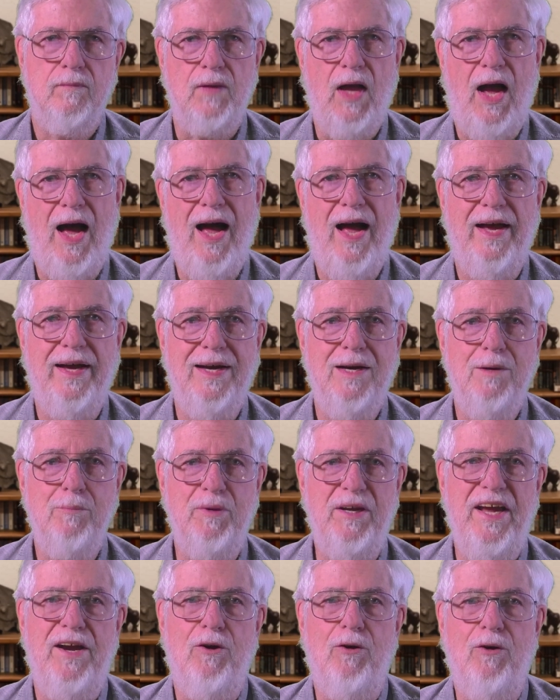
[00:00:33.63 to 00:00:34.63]
Hi, I'm
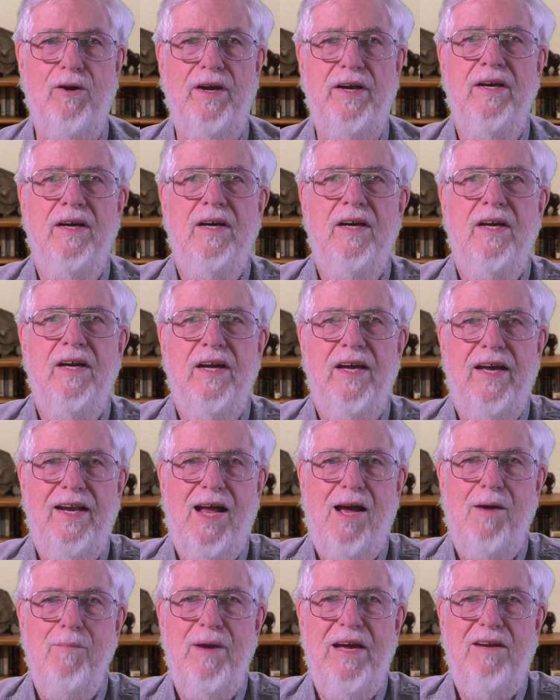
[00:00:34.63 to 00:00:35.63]
Gary, and
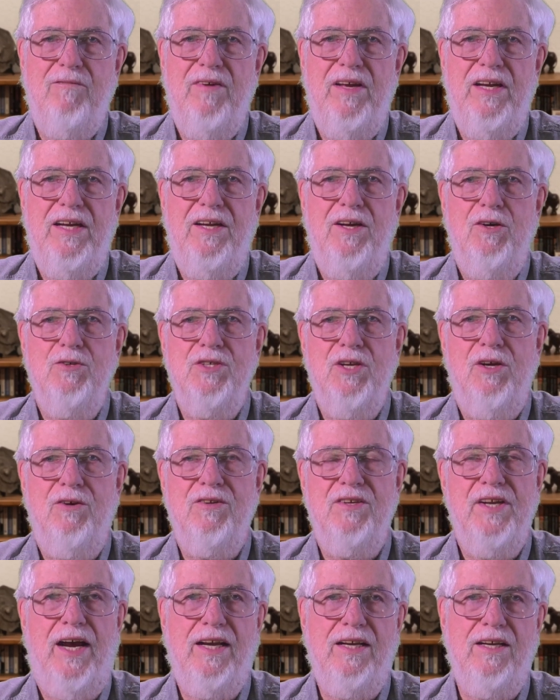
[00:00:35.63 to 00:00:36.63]
I make videos on
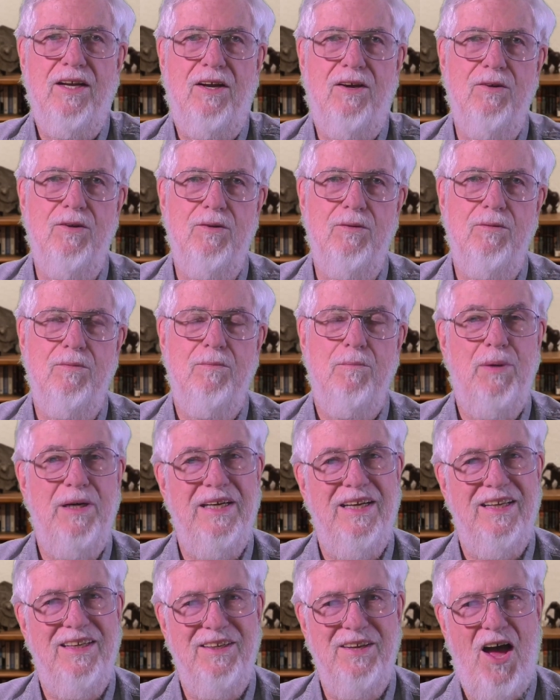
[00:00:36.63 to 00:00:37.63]
technical,
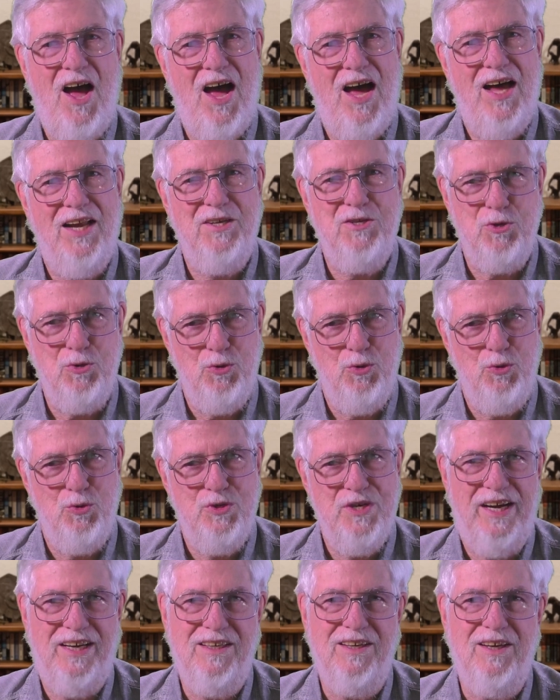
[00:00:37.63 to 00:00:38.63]
but not too
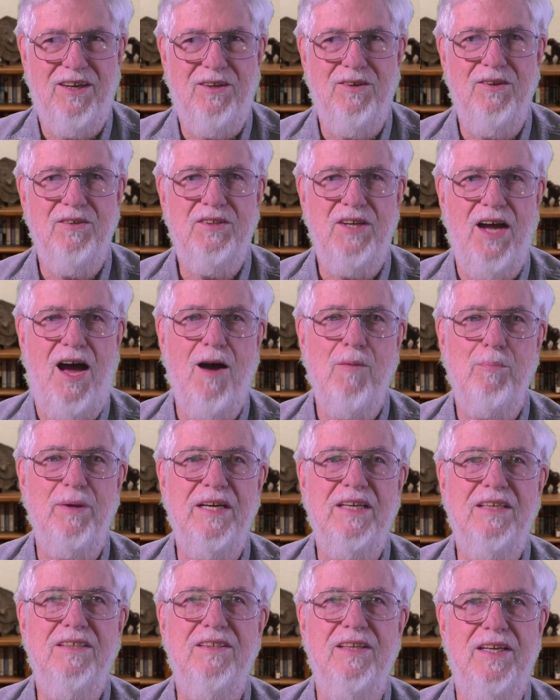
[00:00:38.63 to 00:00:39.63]
technical
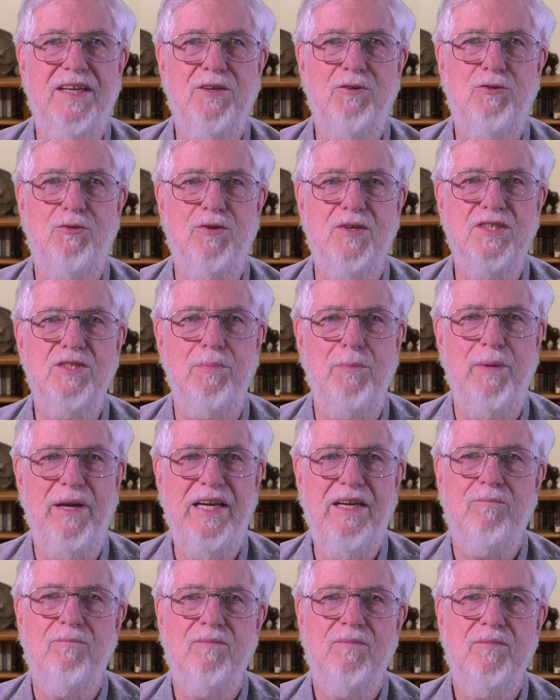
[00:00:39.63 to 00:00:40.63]
topics that interest me.
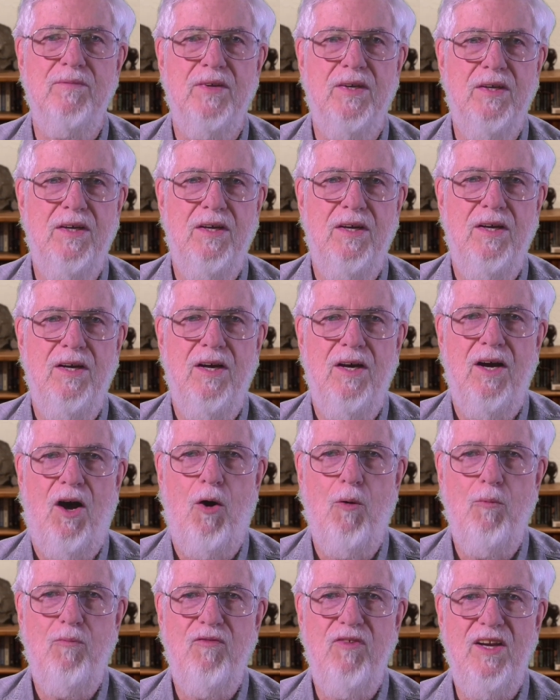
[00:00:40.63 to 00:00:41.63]

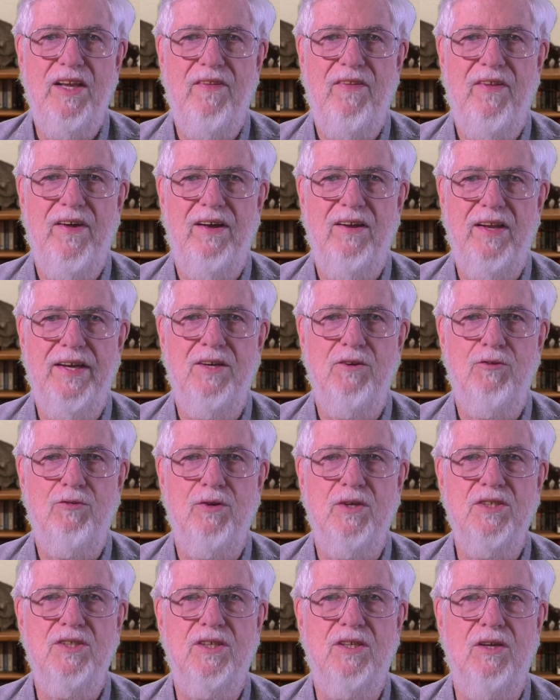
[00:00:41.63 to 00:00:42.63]
Hopefully they'll
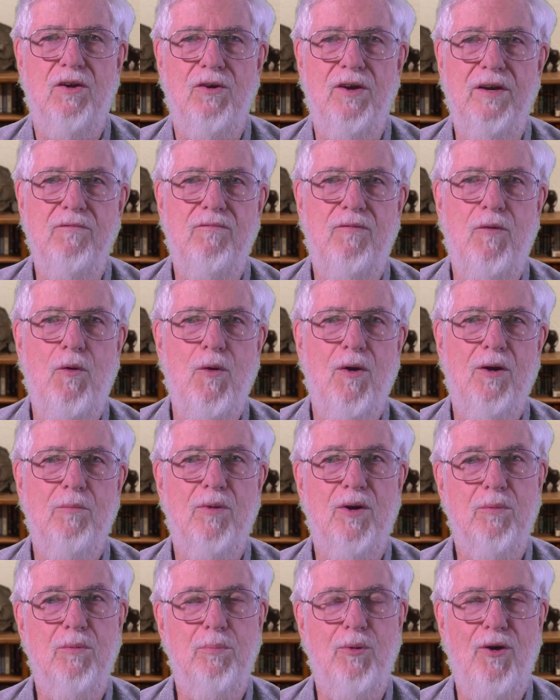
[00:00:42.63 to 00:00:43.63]
interest or inform
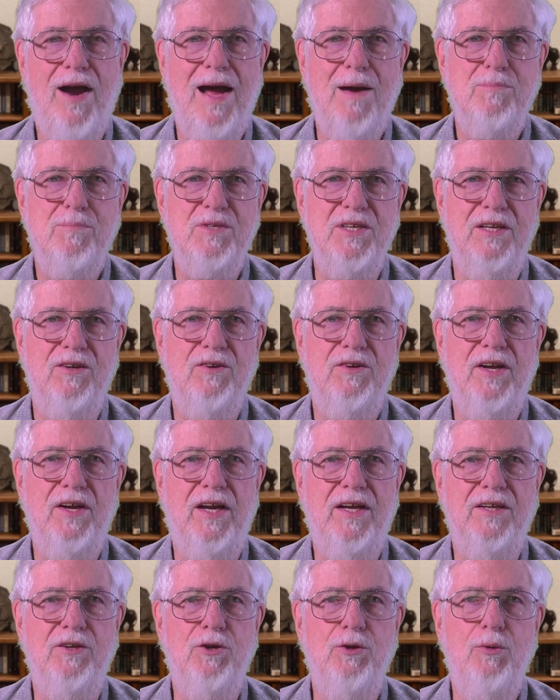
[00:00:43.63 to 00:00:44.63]
or perhaps
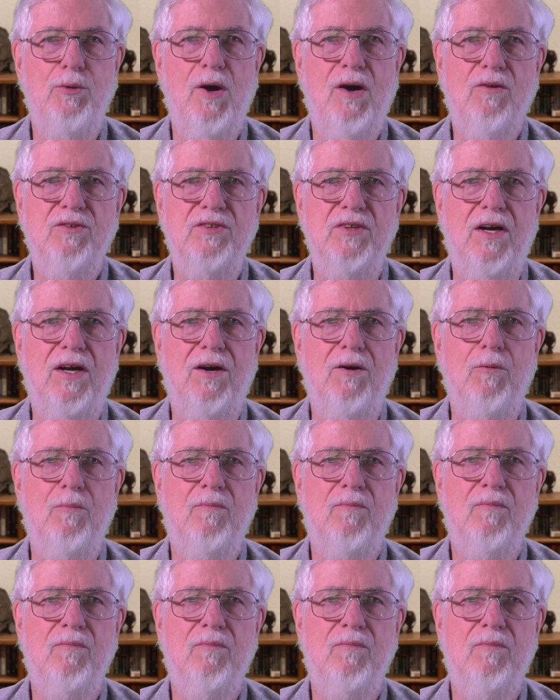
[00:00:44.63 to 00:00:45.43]
entertain you also.